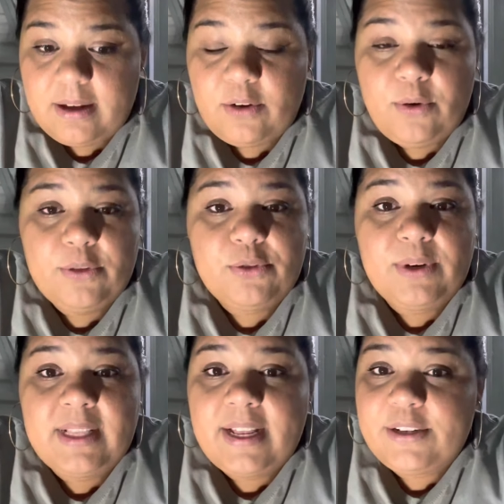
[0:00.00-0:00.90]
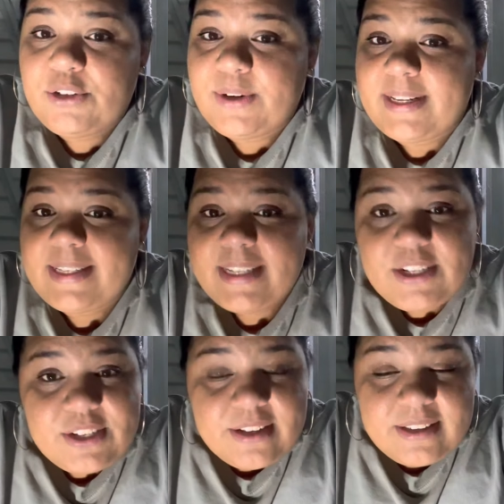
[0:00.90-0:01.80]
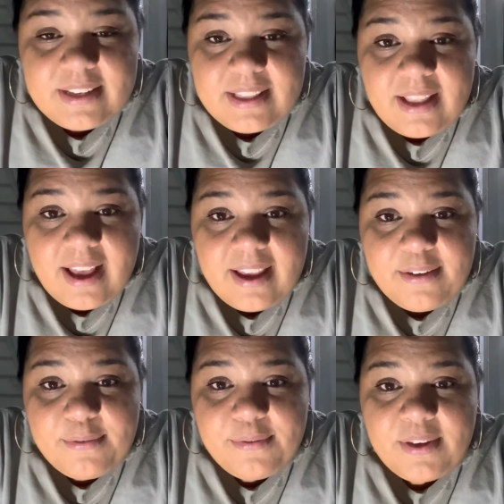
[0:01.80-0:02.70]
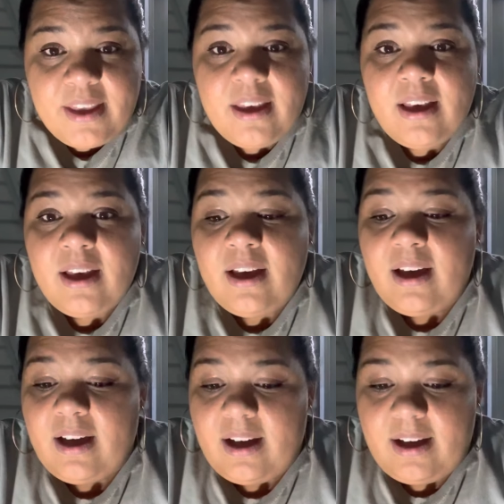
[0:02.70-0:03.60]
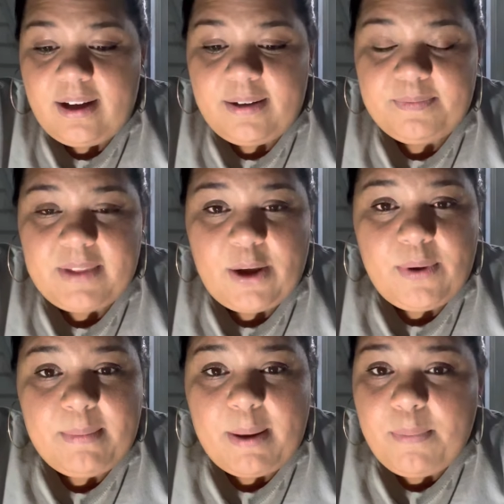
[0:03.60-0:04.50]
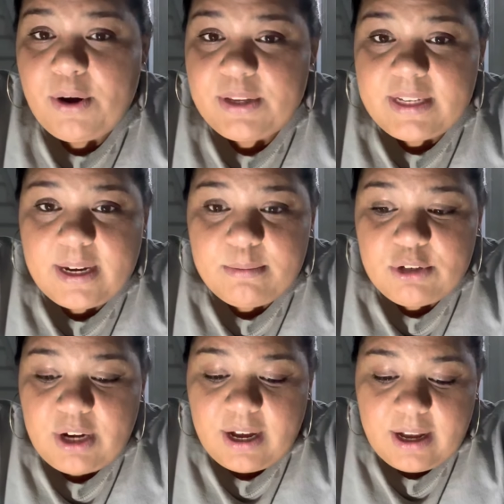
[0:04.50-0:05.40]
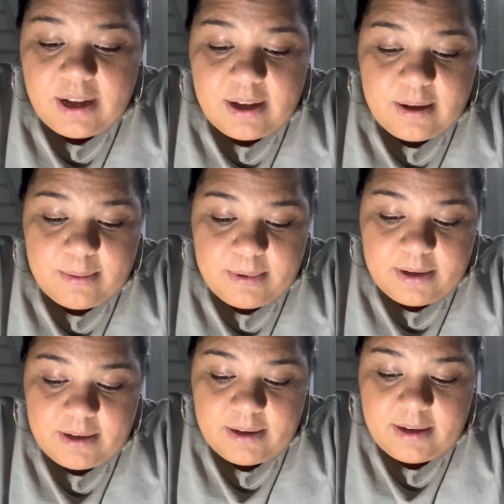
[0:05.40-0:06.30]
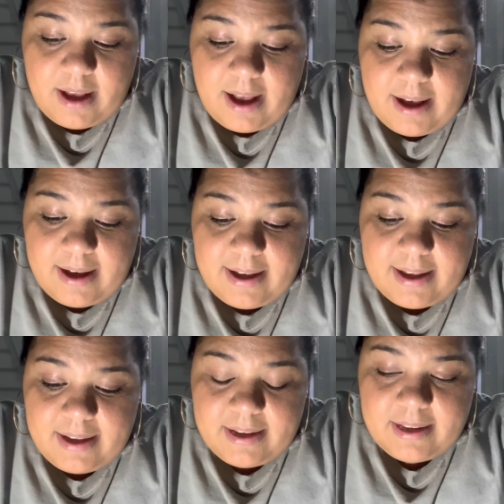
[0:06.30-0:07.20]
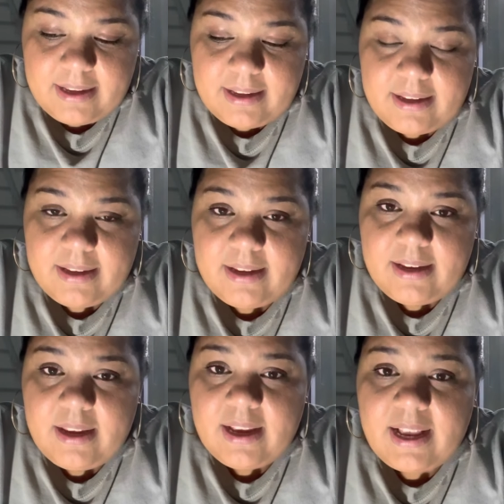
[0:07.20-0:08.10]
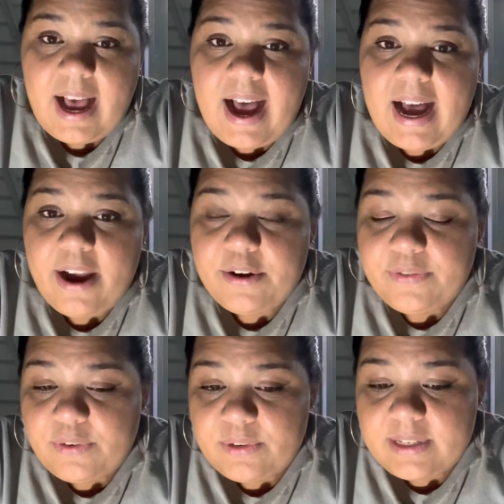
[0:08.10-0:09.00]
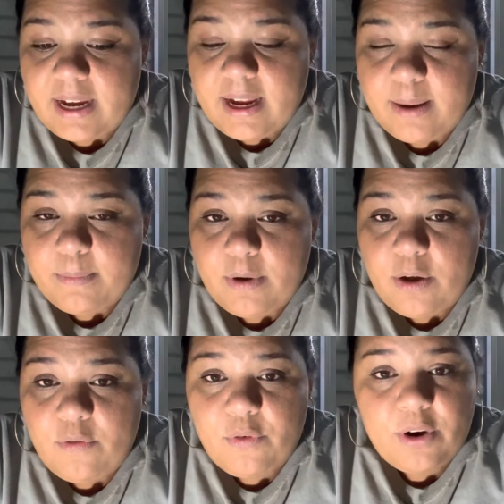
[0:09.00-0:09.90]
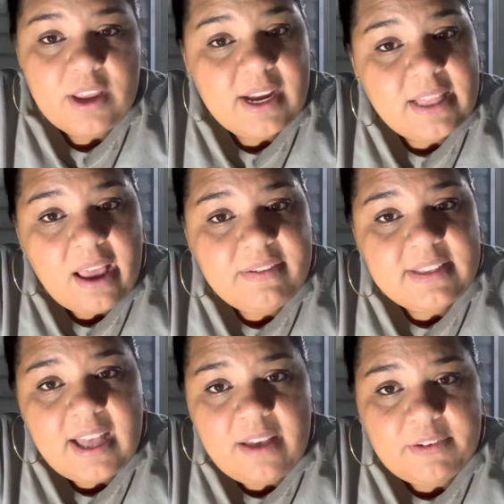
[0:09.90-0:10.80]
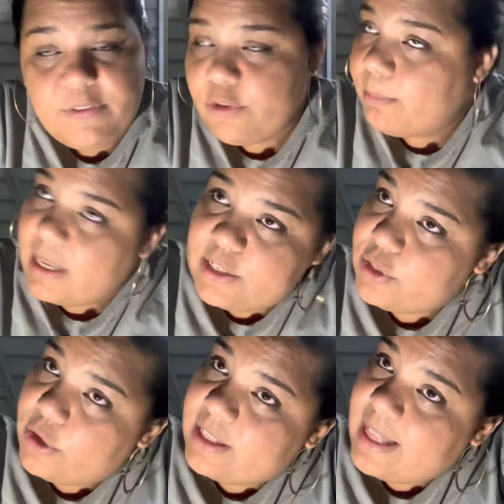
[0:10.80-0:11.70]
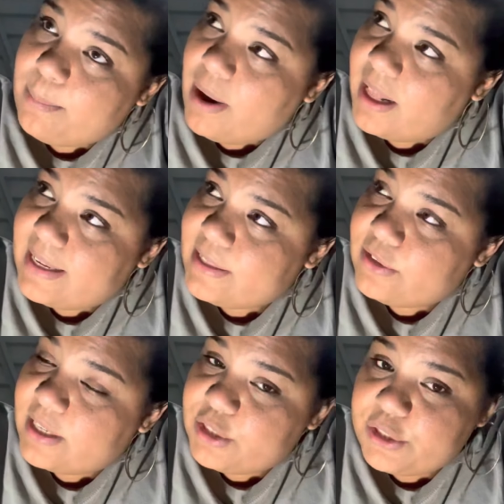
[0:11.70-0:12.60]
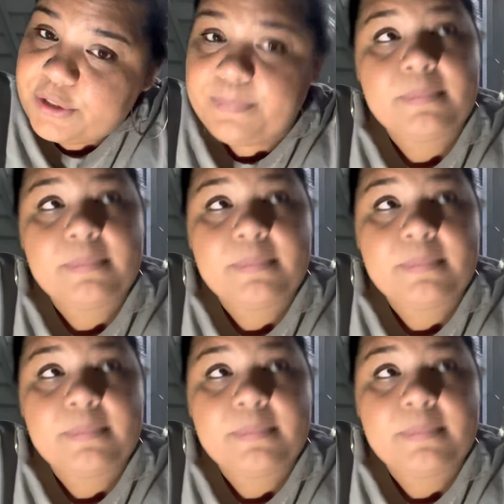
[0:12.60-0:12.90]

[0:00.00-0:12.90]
going through a lot of transitions in life. I quit my part-time job. I got hired full-time for Young Life staff, even though I'm not starting that probably until next year.